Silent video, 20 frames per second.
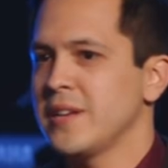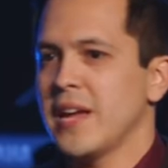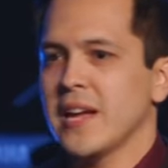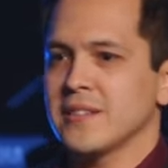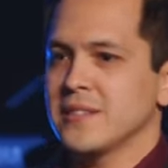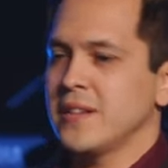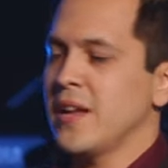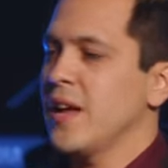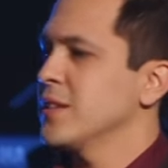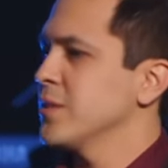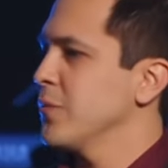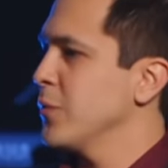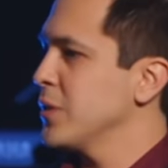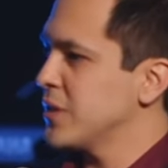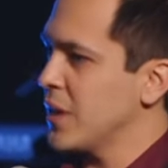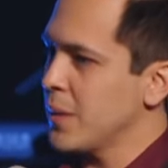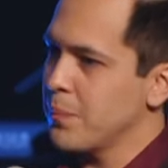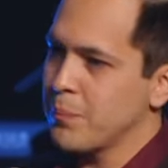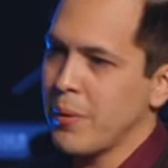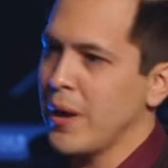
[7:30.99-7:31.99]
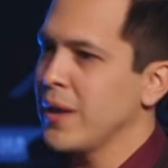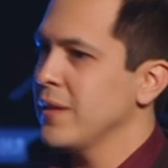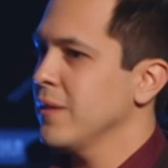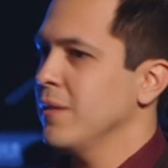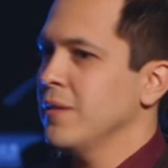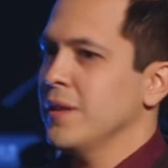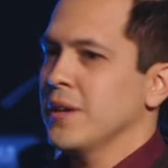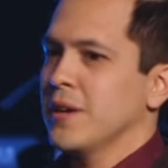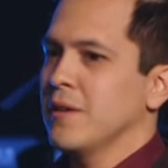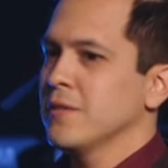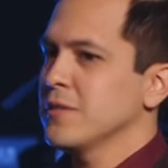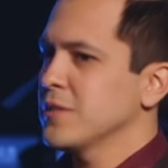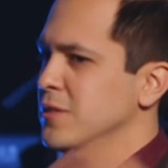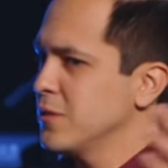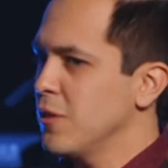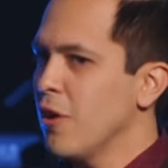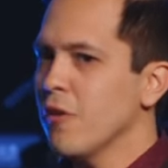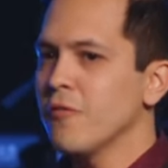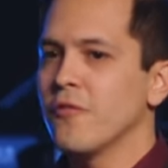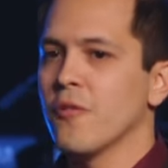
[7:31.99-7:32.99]
dance, dance. If we say pray in the Holy
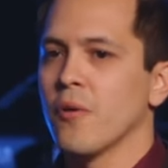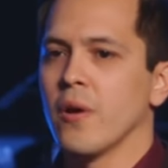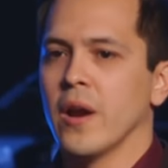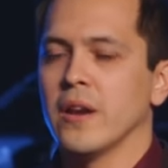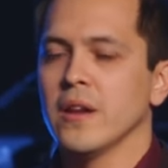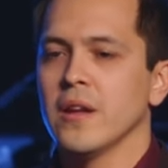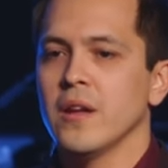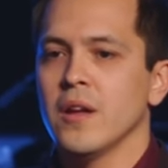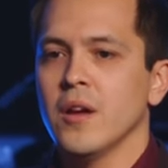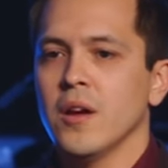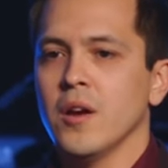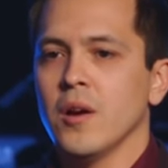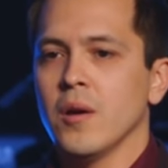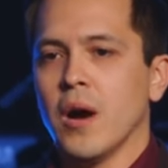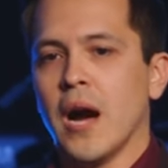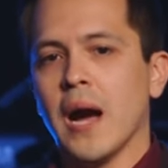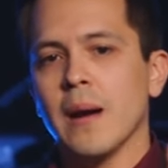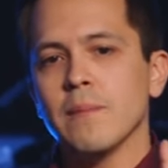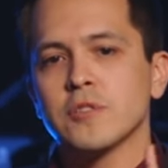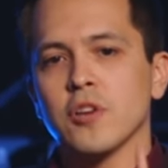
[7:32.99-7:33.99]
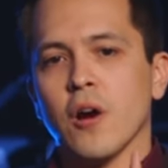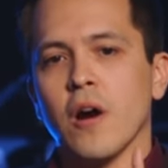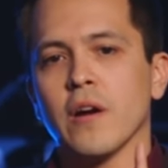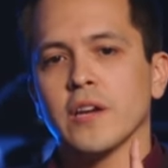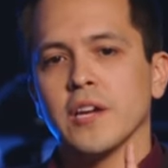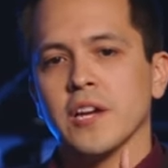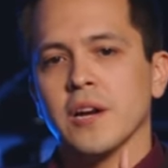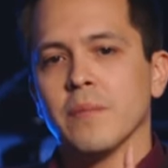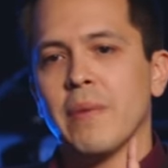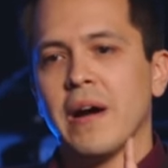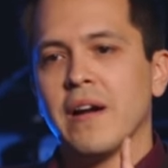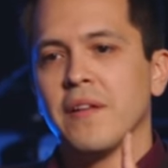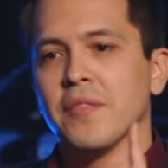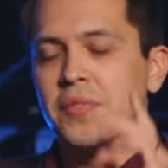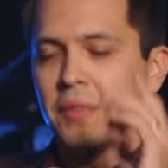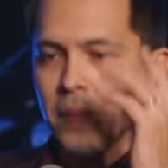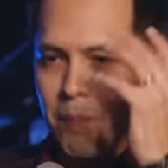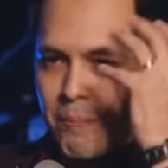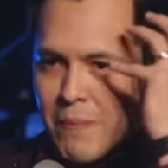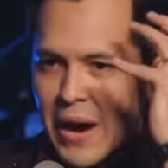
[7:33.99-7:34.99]
Ghost, go for it. I'm talking
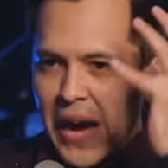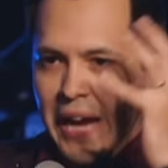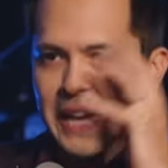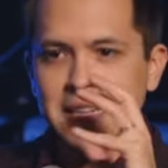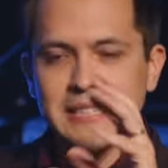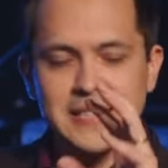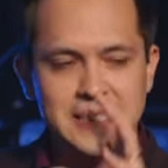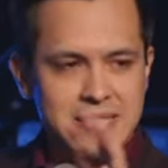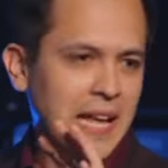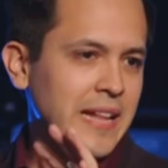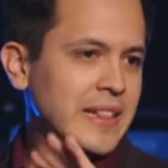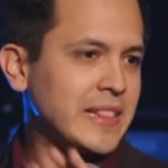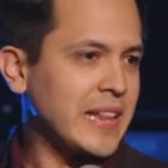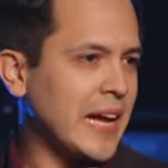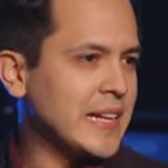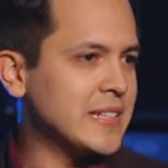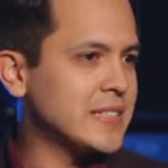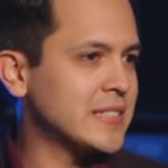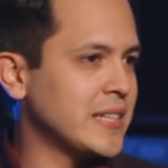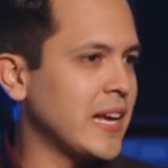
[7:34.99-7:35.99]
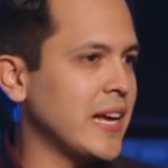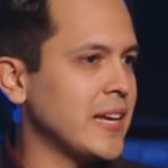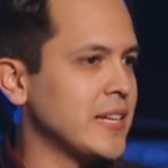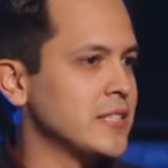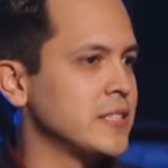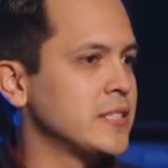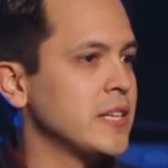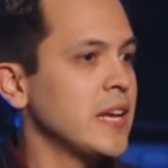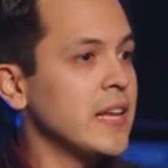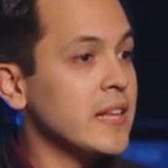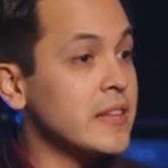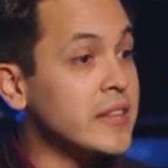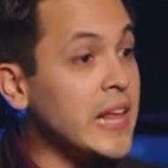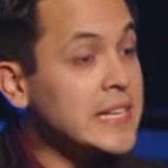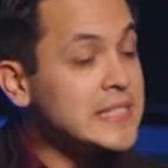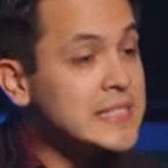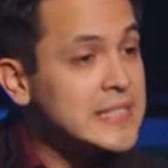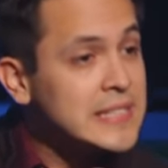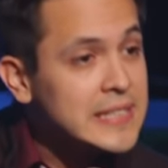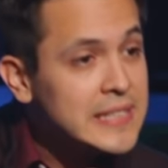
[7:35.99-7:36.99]
about the mindset that says
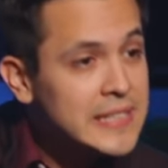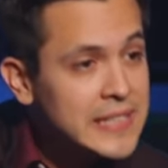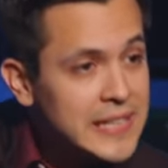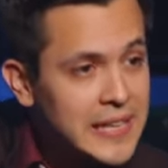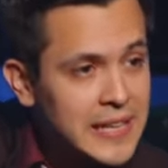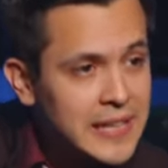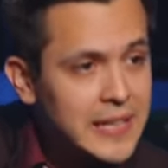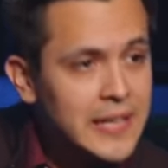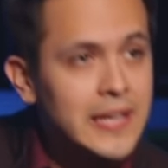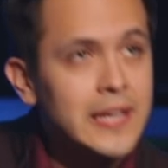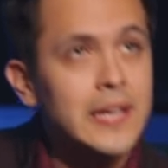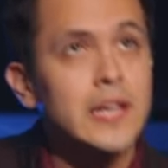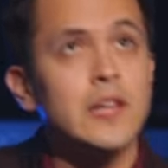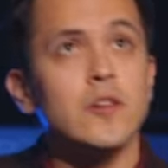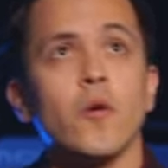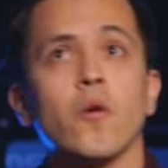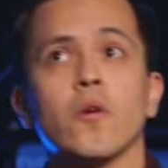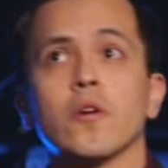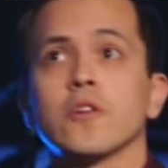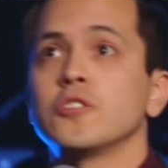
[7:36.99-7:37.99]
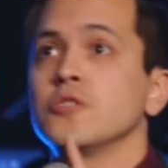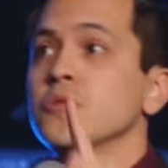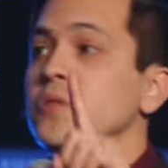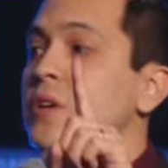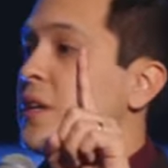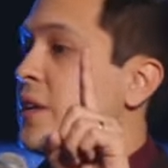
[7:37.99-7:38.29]
that's needed in order to